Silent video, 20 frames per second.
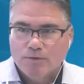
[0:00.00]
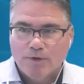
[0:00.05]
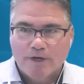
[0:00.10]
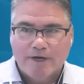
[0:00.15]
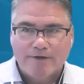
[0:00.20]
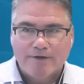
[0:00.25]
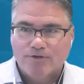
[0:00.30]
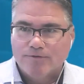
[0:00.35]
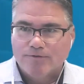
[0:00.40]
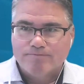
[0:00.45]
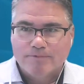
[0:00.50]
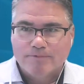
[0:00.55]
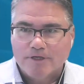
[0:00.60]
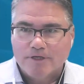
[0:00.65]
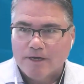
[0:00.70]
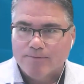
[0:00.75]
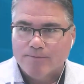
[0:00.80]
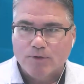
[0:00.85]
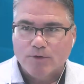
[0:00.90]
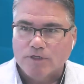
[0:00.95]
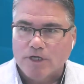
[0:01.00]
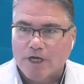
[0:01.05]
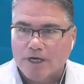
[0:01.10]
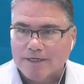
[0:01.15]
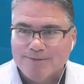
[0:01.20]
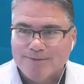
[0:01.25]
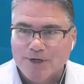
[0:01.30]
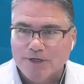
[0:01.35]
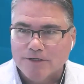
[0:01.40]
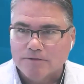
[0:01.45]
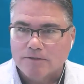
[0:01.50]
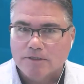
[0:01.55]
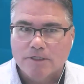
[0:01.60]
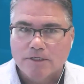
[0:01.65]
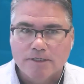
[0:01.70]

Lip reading: whatever the company we're talking about,